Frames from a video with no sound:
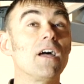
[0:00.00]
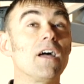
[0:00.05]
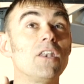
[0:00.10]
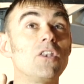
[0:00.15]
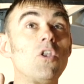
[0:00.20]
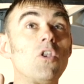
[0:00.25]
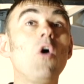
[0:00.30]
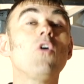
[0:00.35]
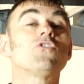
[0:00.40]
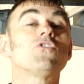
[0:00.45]
are
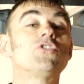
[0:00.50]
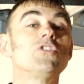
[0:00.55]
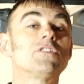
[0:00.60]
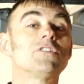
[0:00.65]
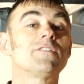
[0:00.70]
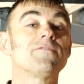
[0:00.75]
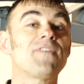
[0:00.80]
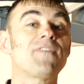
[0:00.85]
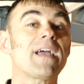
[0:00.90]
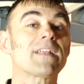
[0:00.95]
not
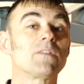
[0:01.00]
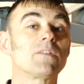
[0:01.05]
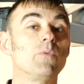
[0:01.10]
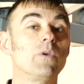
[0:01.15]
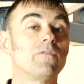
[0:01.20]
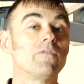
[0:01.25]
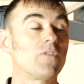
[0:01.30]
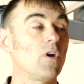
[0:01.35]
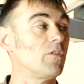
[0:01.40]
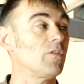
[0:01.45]
just the fact that
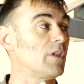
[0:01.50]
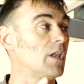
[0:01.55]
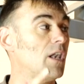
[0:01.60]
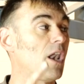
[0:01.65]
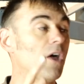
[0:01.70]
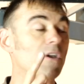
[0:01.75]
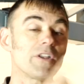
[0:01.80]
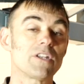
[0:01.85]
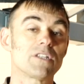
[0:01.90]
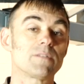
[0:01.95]
we've got the
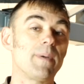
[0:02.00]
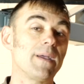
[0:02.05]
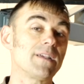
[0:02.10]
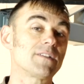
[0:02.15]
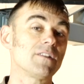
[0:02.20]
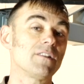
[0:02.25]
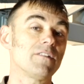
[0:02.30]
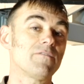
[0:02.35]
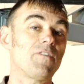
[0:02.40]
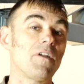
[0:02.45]
luggage
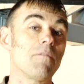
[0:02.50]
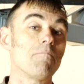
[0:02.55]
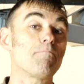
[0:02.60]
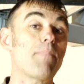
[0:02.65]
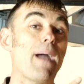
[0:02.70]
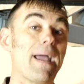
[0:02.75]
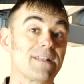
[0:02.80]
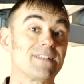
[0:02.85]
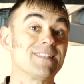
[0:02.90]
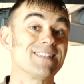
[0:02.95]
space at the front
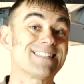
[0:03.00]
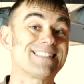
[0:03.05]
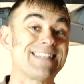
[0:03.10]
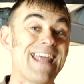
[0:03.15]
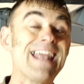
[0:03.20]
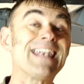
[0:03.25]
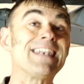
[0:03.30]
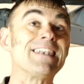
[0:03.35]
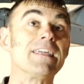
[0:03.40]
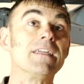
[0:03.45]
back to
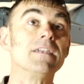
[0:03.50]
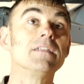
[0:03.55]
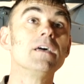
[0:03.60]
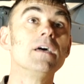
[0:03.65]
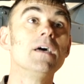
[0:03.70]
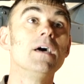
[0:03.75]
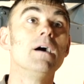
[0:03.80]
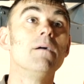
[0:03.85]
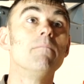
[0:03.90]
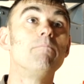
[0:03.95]
standard,
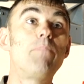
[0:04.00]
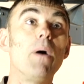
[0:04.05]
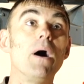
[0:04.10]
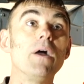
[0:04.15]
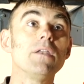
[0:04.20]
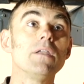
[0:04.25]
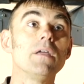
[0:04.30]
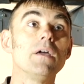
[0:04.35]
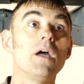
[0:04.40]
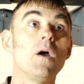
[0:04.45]

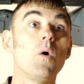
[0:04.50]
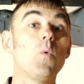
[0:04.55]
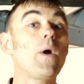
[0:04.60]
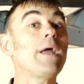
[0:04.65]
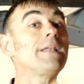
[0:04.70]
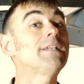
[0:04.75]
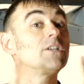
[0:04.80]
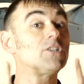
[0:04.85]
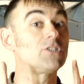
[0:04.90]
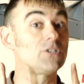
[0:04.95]
but
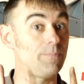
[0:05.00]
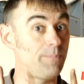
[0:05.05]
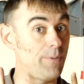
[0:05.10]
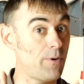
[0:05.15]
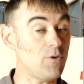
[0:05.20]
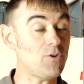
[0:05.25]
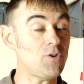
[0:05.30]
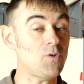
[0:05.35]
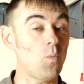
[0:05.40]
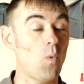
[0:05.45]
weight
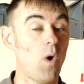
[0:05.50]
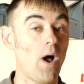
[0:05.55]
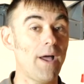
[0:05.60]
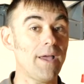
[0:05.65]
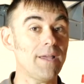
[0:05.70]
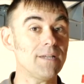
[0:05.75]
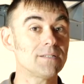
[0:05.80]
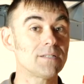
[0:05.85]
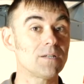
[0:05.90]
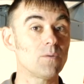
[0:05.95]
distribution
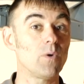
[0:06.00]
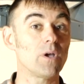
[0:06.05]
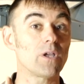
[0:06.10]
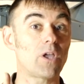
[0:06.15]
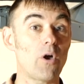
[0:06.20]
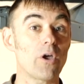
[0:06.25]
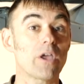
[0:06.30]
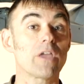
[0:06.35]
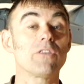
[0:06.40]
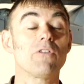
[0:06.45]
wise, we're
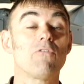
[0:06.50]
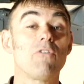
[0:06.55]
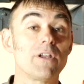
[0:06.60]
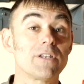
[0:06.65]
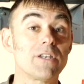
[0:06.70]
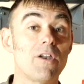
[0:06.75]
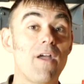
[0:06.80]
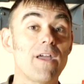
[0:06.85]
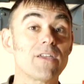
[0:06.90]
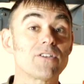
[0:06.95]
going in the
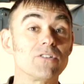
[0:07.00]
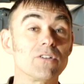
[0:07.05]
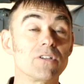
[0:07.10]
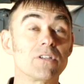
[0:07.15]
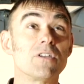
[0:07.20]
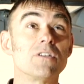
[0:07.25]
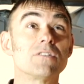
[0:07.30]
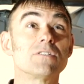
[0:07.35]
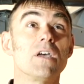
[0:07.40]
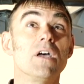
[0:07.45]
right direction
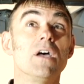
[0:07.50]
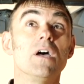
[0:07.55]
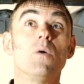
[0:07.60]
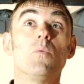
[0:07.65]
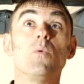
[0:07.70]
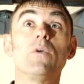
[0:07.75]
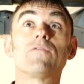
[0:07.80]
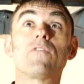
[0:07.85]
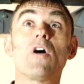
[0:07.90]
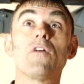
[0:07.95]
because
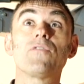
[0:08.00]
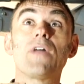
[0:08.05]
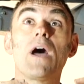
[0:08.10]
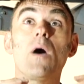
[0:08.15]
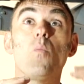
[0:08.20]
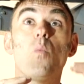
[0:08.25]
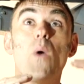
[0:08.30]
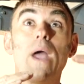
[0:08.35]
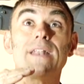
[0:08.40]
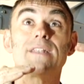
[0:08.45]
we've got
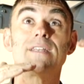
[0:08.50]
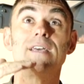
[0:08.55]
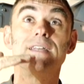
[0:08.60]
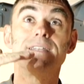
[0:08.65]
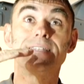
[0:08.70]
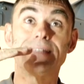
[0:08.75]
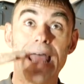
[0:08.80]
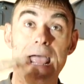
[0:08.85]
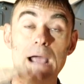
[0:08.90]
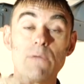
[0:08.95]
that weight
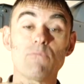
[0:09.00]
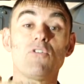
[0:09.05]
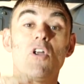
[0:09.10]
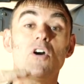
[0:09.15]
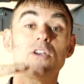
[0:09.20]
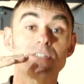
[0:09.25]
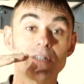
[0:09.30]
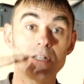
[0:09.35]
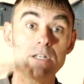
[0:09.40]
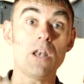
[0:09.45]
down
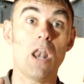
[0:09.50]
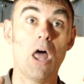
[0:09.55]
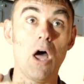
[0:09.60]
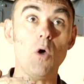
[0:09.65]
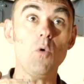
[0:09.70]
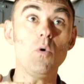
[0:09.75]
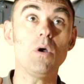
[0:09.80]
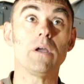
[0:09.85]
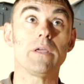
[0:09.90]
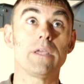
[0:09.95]
nice and
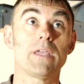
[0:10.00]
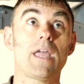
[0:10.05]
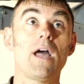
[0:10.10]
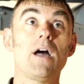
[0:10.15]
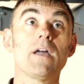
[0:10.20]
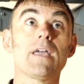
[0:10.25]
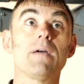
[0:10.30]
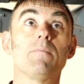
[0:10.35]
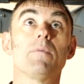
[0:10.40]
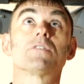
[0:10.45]
low, and you
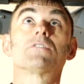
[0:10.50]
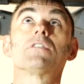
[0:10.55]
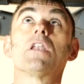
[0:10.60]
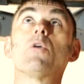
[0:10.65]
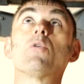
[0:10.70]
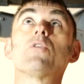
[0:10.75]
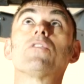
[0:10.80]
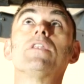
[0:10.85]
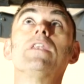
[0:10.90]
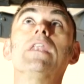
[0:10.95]
can't get much
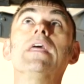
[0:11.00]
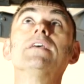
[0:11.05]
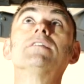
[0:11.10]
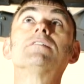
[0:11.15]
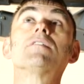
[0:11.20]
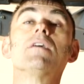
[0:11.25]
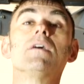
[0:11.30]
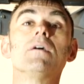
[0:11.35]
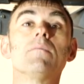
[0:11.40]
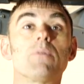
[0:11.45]
lower than
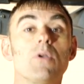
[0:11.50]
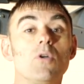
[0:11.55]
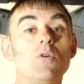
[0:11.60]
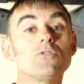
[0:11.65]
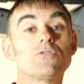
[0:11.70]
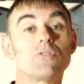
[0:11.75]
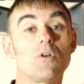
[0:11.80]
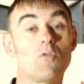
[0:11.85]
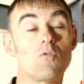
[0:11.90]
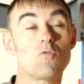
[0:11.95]
this, but
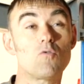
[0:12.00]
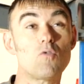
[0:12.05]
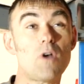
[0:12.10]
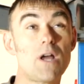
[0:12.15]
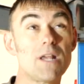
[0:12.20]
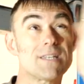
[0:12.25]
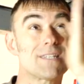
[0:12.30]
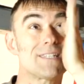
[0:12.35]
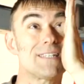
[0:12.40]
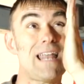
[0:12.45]
also
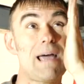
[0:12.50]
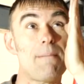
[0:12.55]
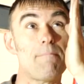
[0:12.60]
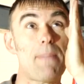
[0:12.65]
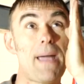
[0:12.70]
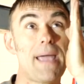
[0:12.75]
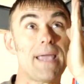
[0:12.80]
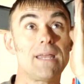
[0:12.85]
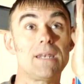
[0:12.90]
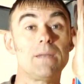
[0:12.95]
right slap
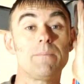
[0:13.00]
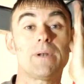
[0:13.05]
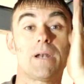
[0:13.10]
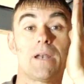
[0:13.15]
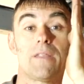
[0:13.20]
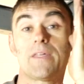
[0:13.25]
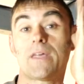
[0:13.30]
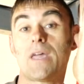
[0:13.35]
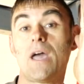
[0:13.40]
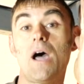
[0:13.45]
bang in the middle
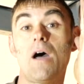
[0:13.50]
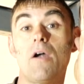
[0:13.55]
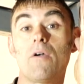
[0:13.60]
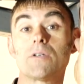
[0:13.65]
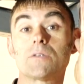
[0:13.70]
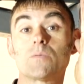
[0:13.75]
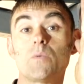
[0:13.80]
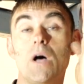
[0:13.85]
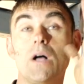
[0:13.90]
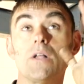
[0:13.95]
of the car
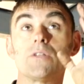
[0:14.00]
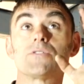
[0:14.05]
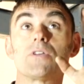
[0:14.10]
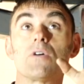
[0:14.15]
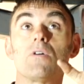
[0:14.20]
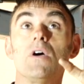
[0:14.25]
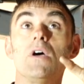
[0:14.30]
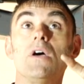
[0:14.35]
as well. So